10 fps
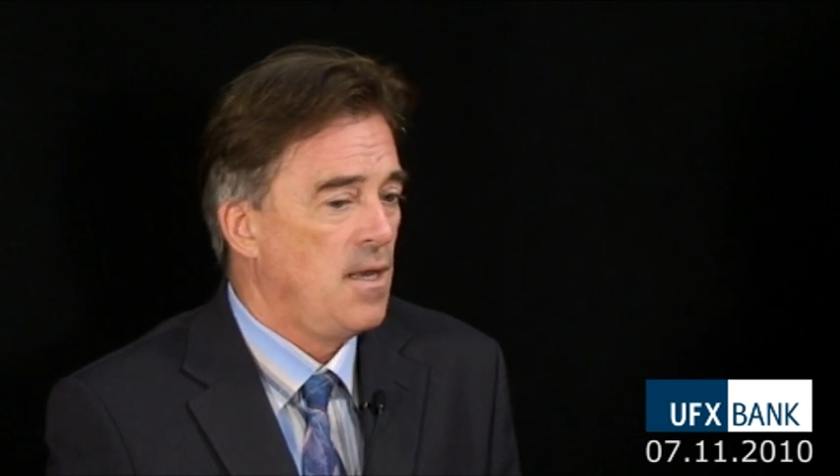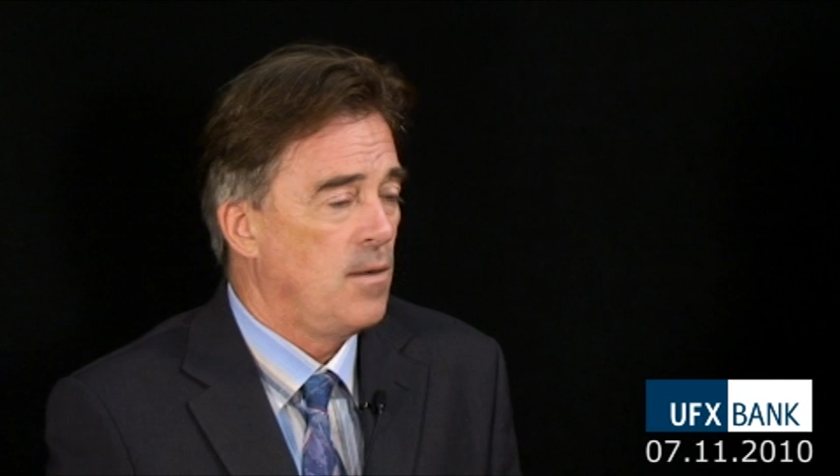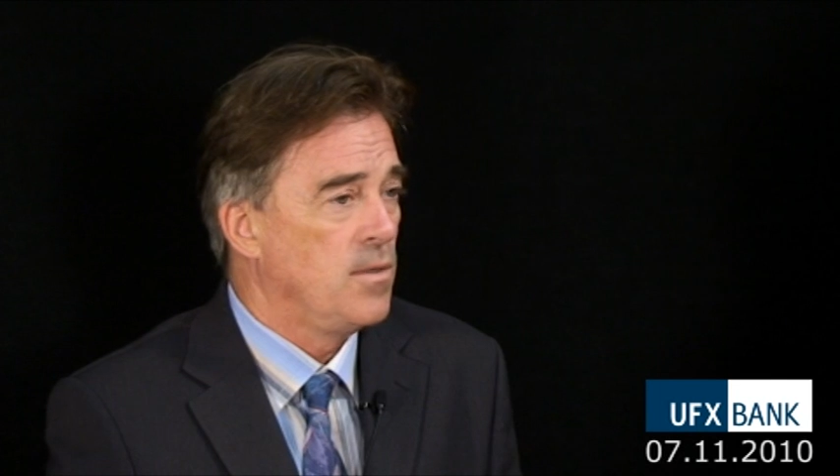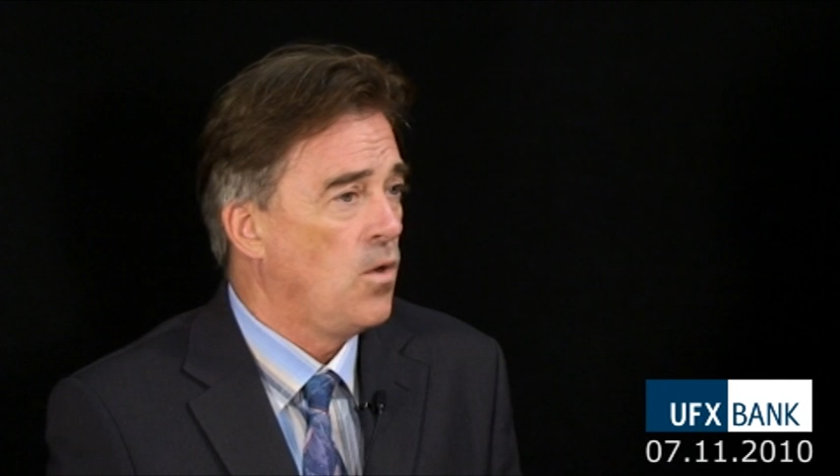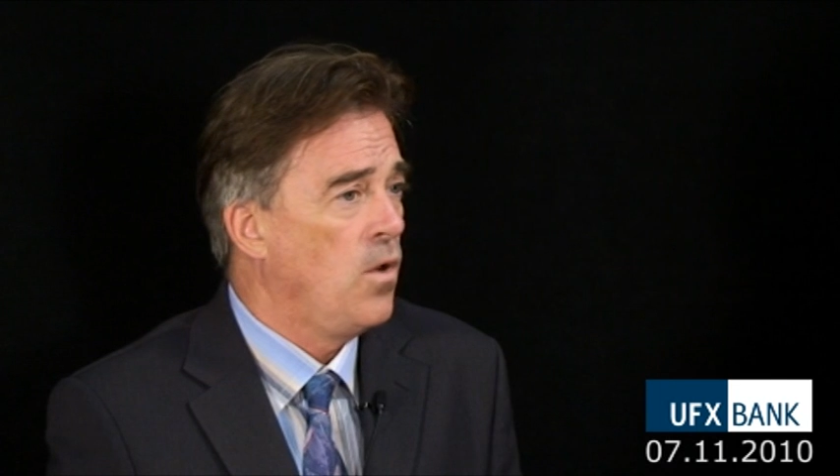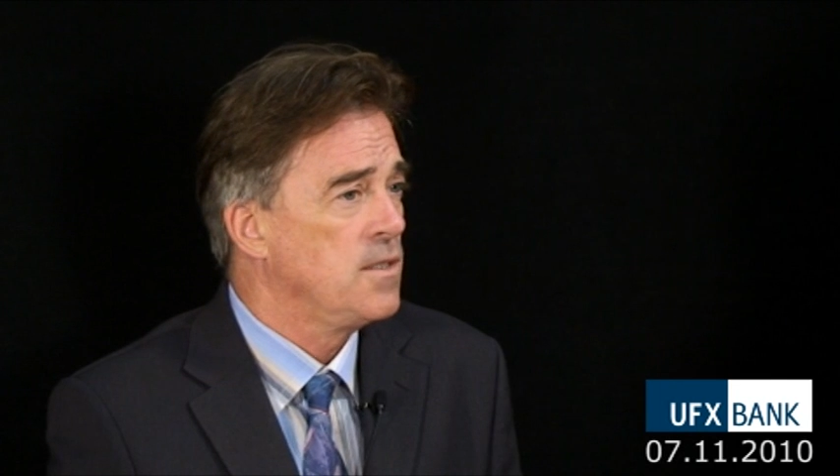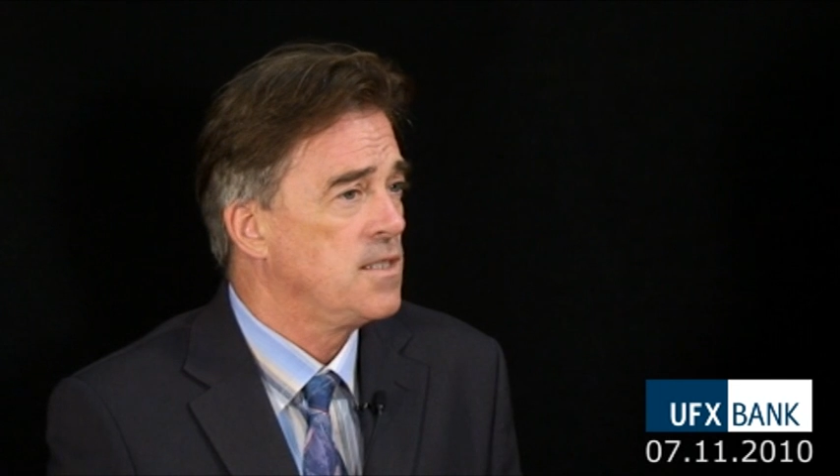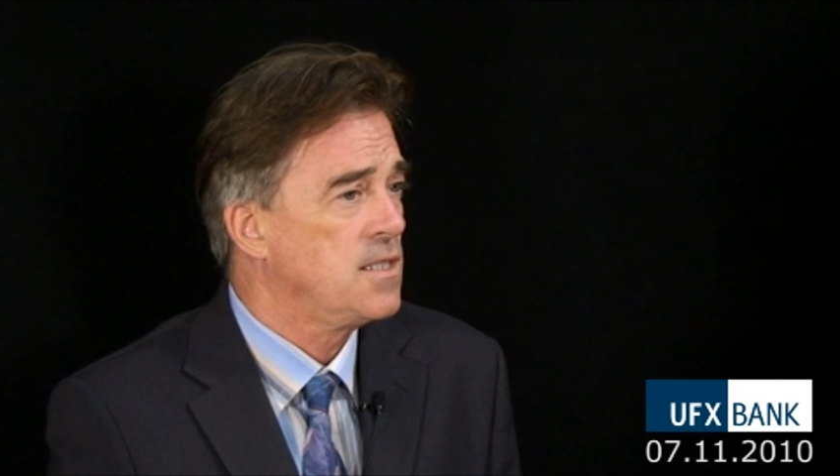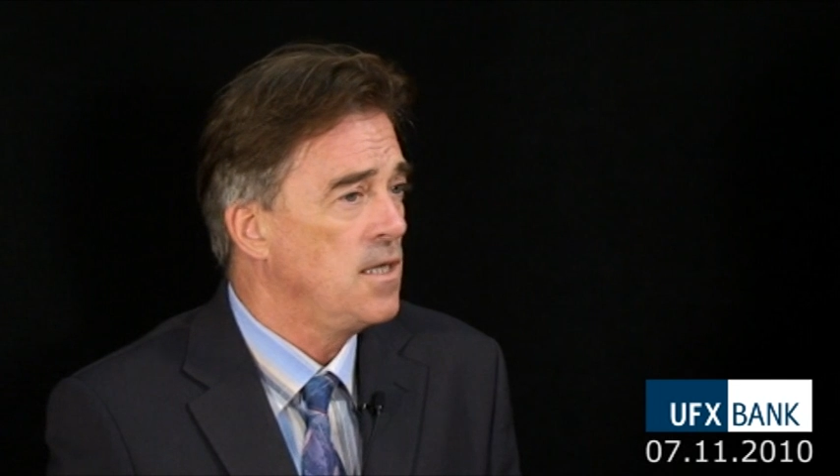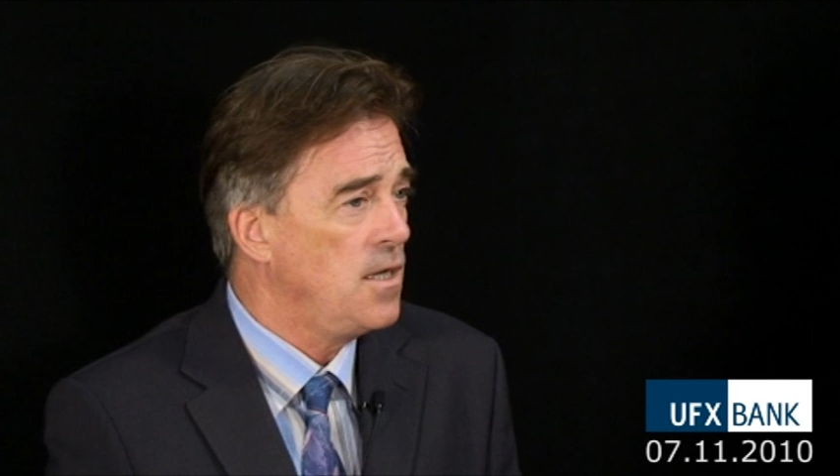And with oil
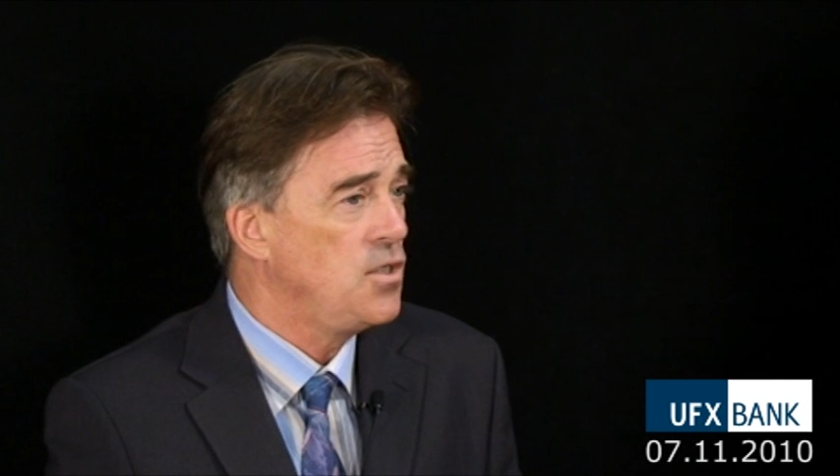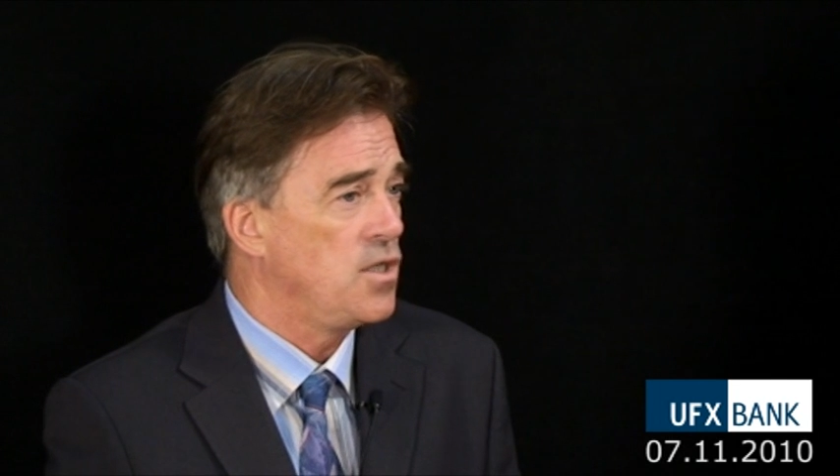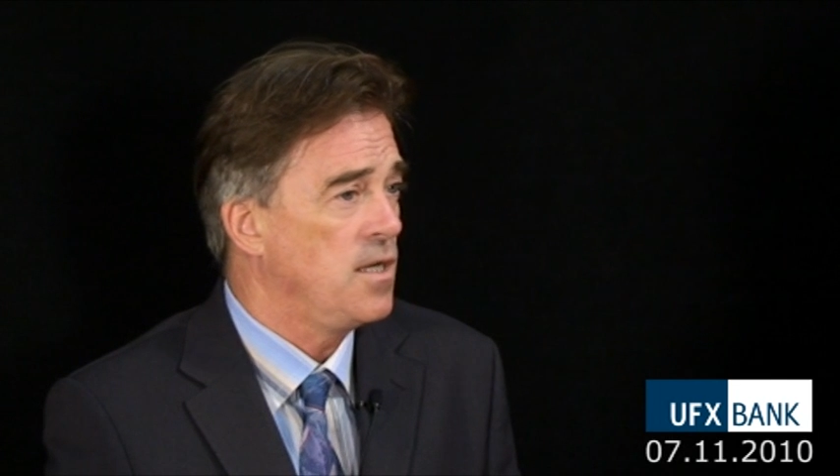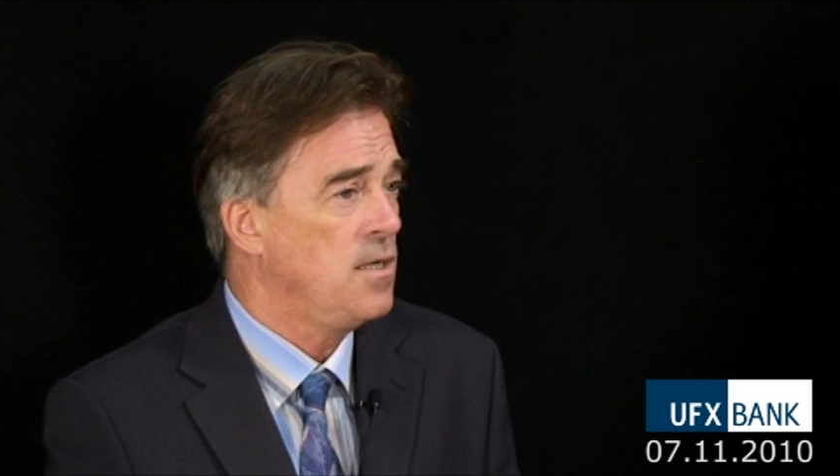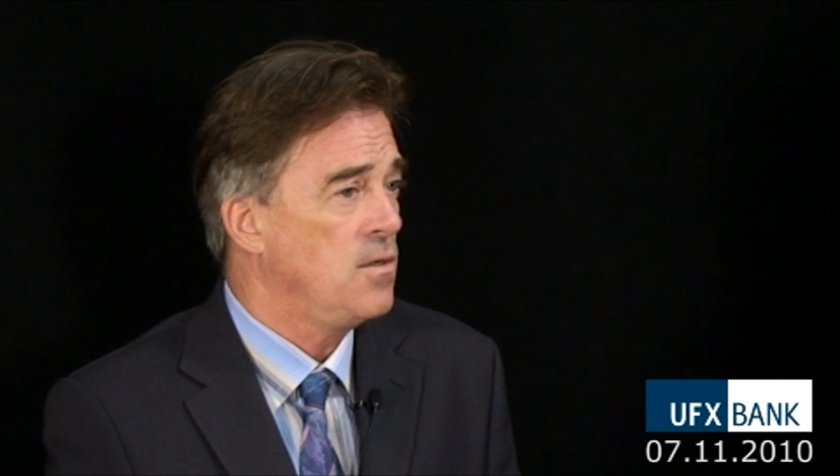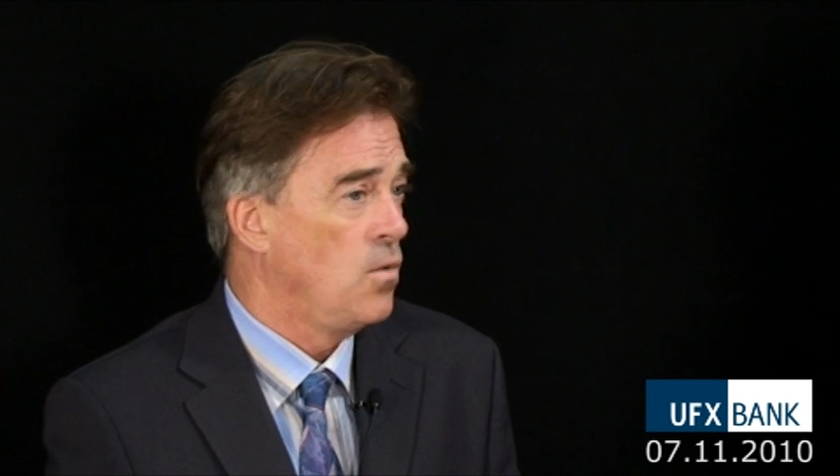surging,